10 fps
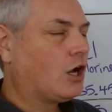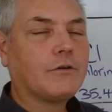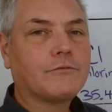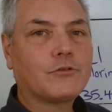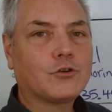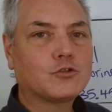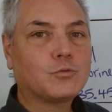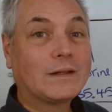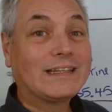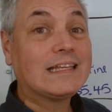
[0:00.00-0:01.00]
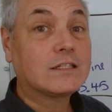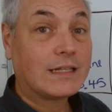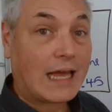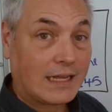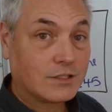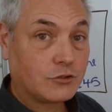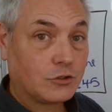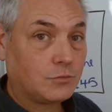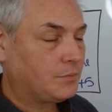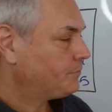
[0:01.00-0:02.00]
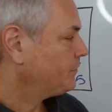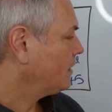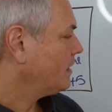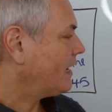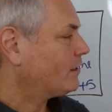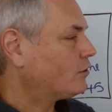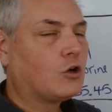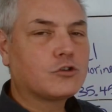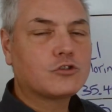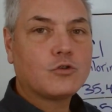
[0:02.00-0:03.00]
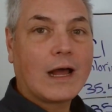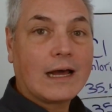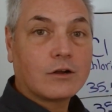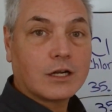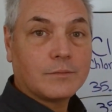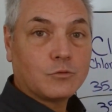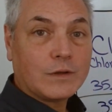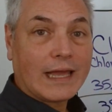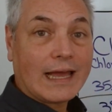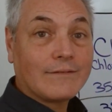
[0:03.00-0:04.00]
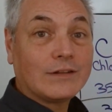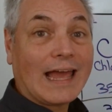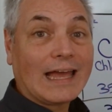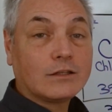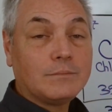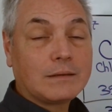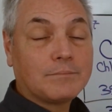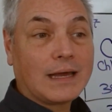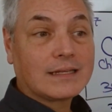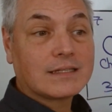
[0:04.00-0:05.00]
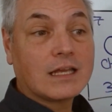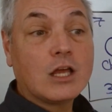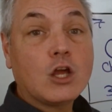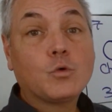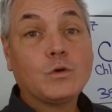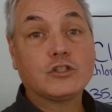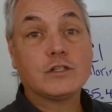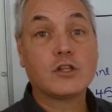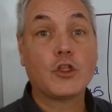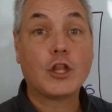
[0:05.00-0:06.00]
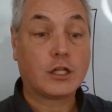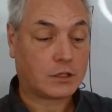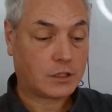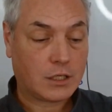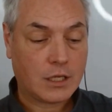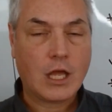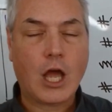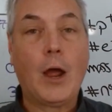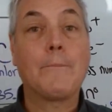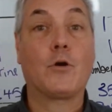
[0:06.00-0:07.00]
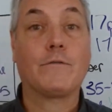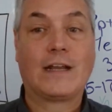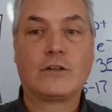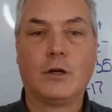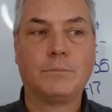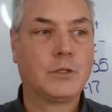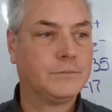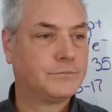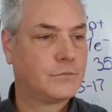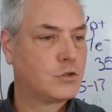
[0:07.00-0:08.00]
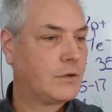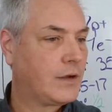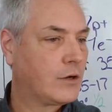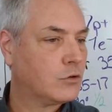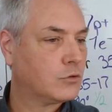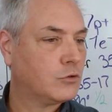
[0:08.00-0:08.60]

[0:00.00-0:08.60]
of first what is an isotope, and also how come we have an atomic mass which is not a perfect number. So if I go